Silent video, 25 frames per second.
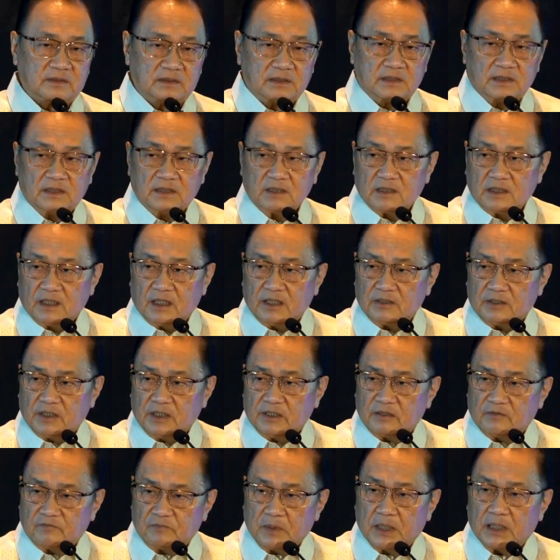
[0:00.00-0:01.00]
I think
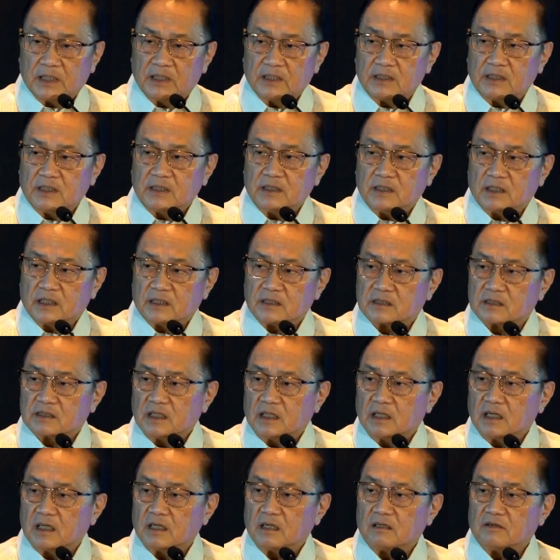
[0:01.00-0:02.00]
PLDT
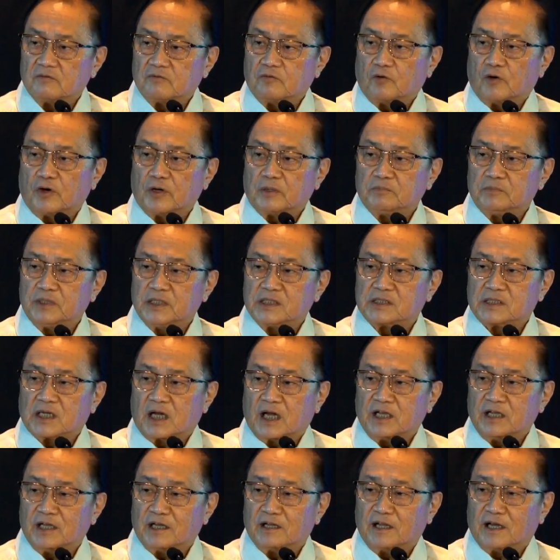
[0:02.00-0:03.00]
has formed this
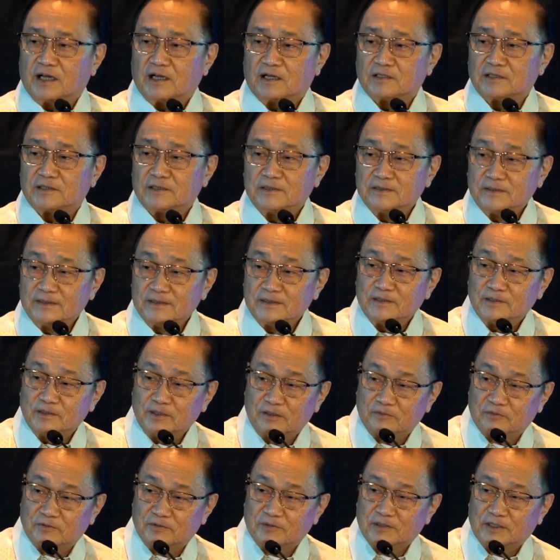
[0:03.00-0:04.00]
Kayana, if
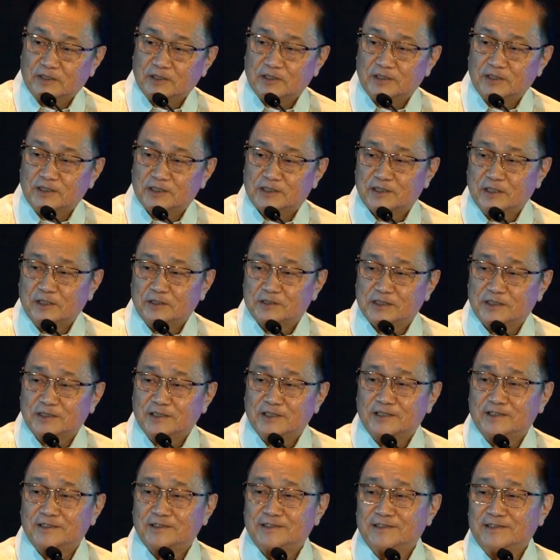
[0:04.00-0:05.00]
Ricky is listening,
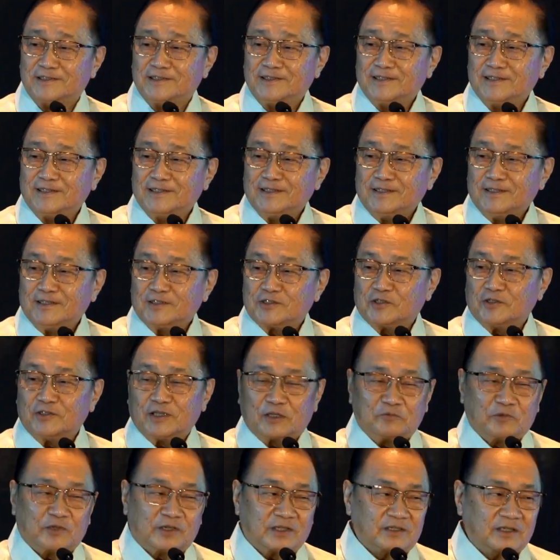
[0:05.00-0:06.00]
so that we
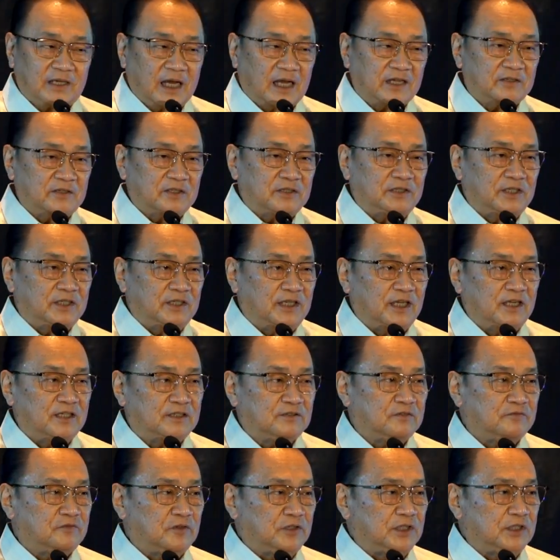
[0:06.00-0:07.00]
could gather the data
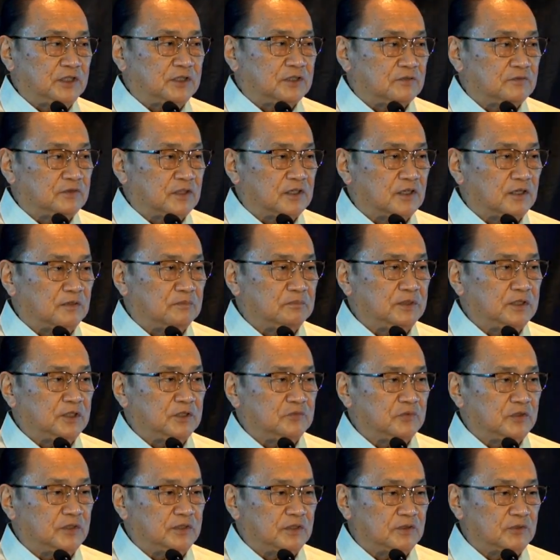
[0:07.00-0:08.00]
for each of the companies
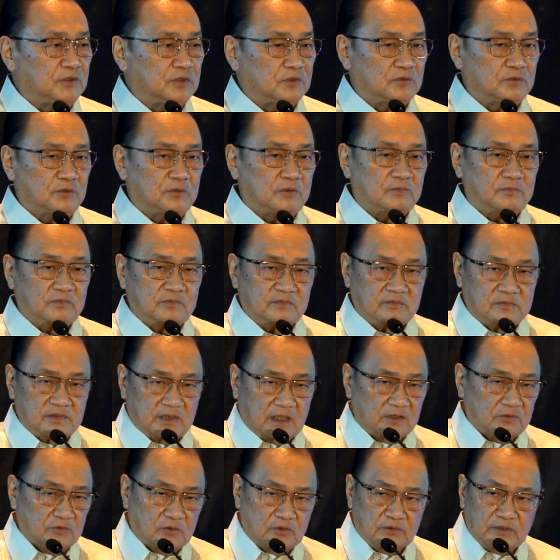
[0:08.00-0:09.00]
within the group, not
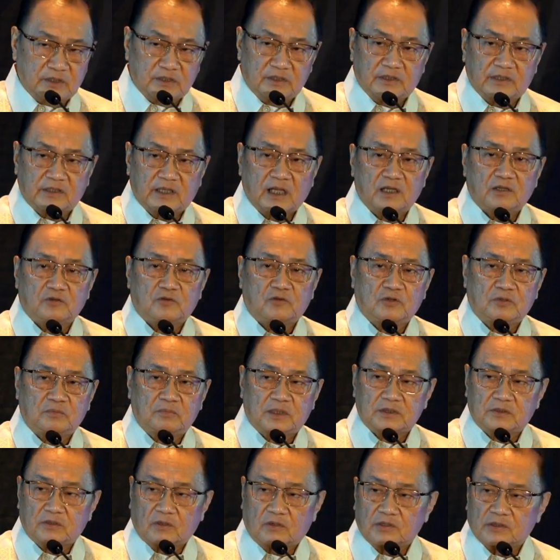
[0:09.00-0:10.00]
only the telco, but
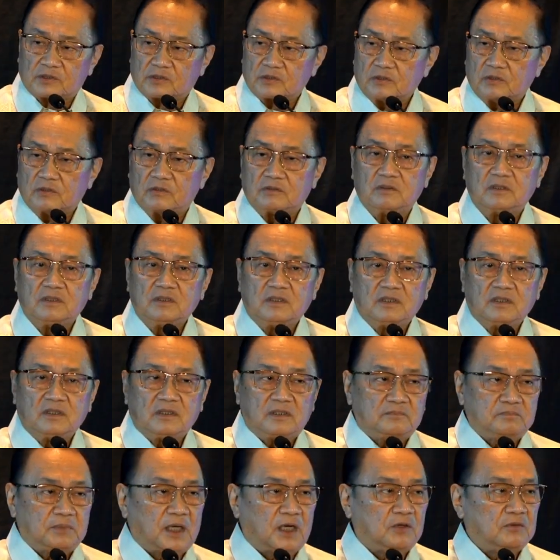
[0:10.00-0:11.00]
also
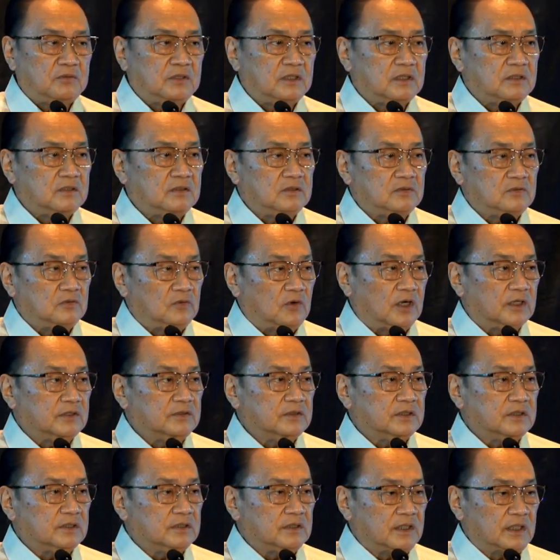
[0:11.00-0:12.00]
power,
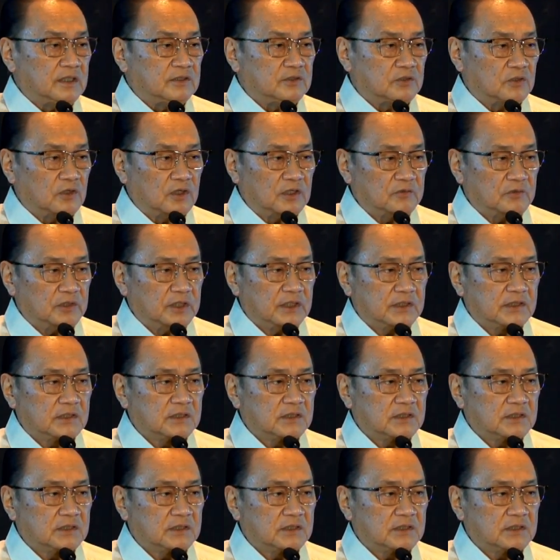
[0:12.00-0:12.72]
water, and tollways.